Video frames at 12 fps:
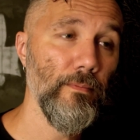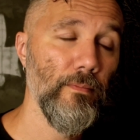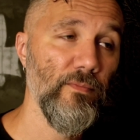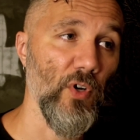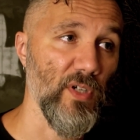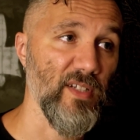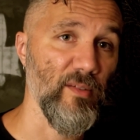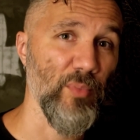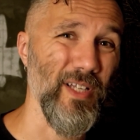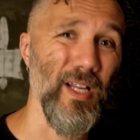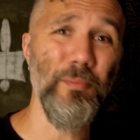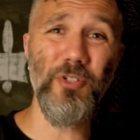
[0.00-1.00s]
vulcanizing
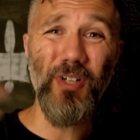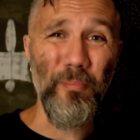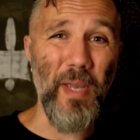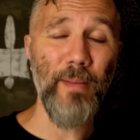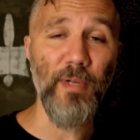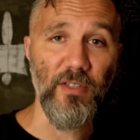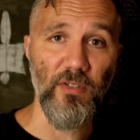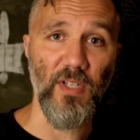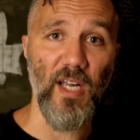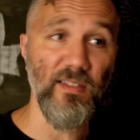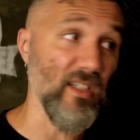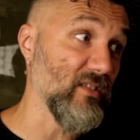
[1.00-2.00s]
plate. I'm not trying to badmouth those
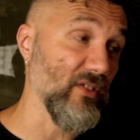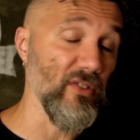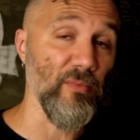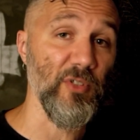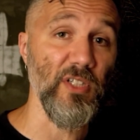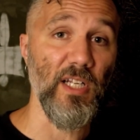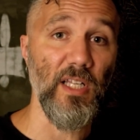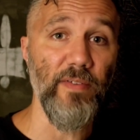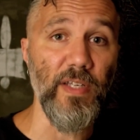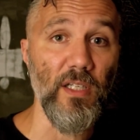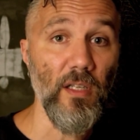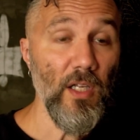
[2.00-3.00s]
guys. I still use the machine. I love
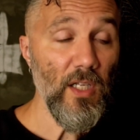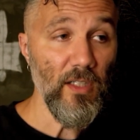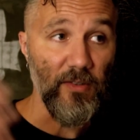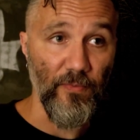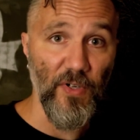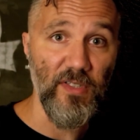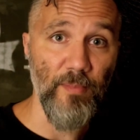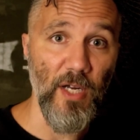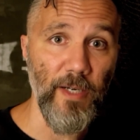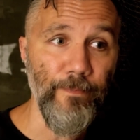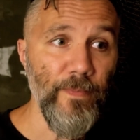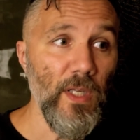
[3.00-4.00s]
it. Some friends of
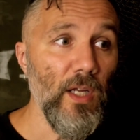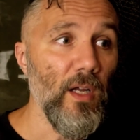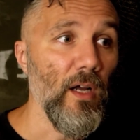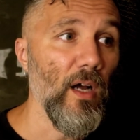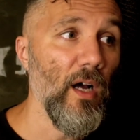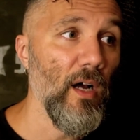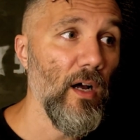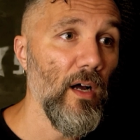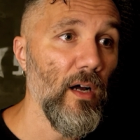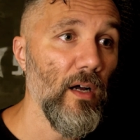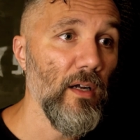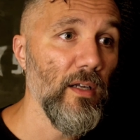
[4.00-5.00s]
mine
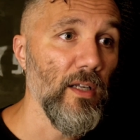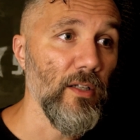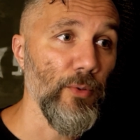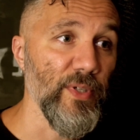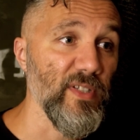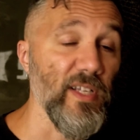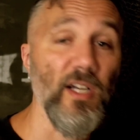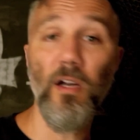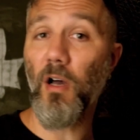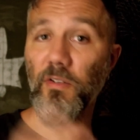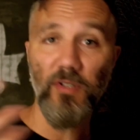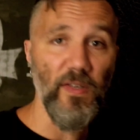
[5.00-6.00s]
in Louisiana
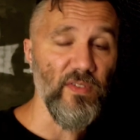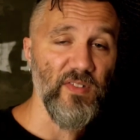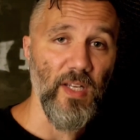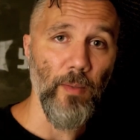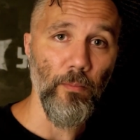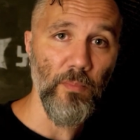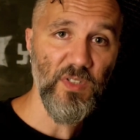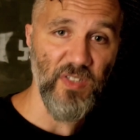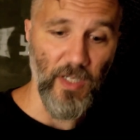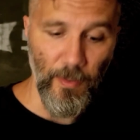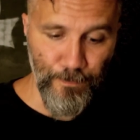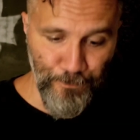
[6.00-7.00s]
also have the same
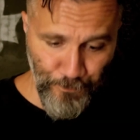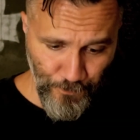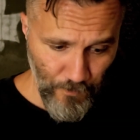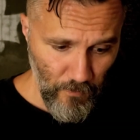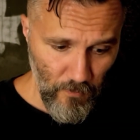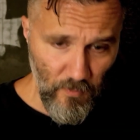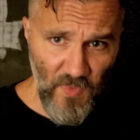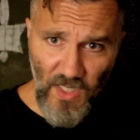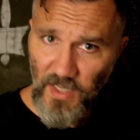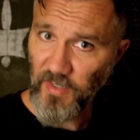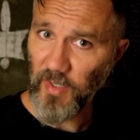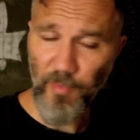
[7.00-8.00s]
setup
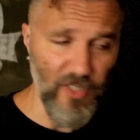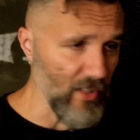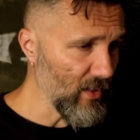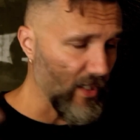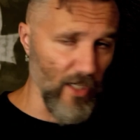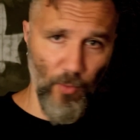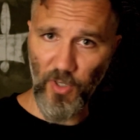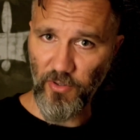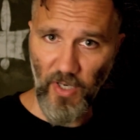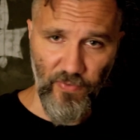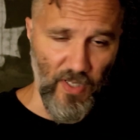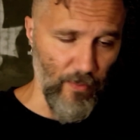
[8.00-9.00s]
and the same machine, and it works
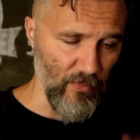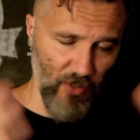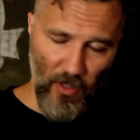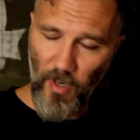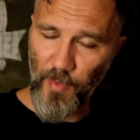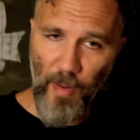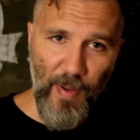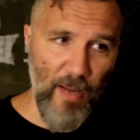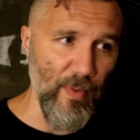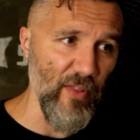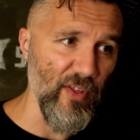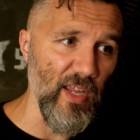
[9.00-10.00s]
great for them. So I'm not
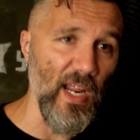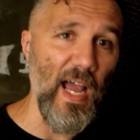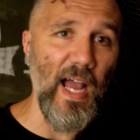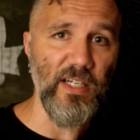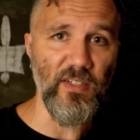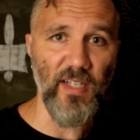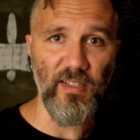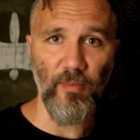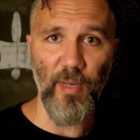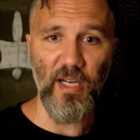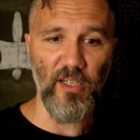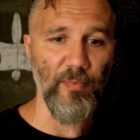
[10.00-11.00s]
badmouthing it. I just had some
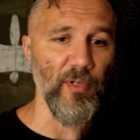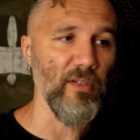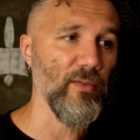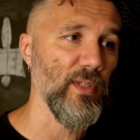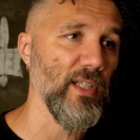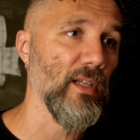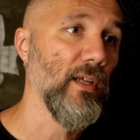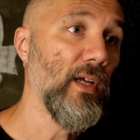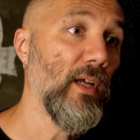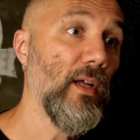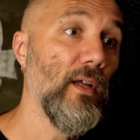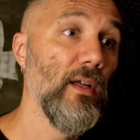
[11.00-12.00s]
bad experience with it,
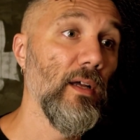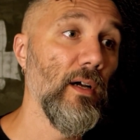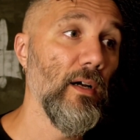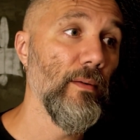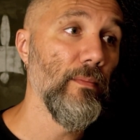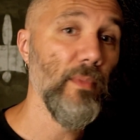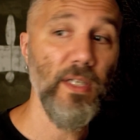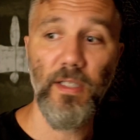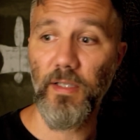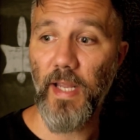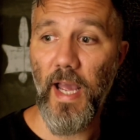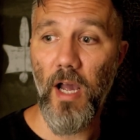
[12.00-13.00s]
and
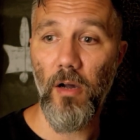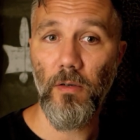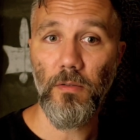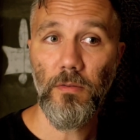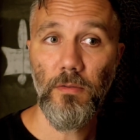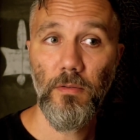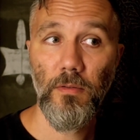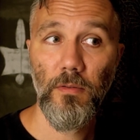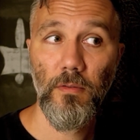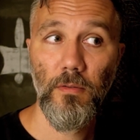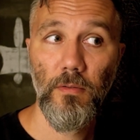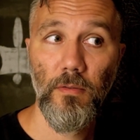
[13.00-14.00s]
now
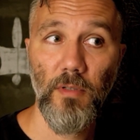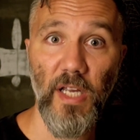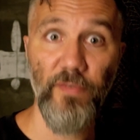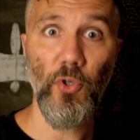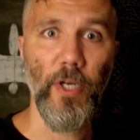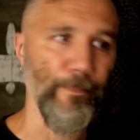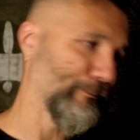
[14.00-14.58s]
I avoid it,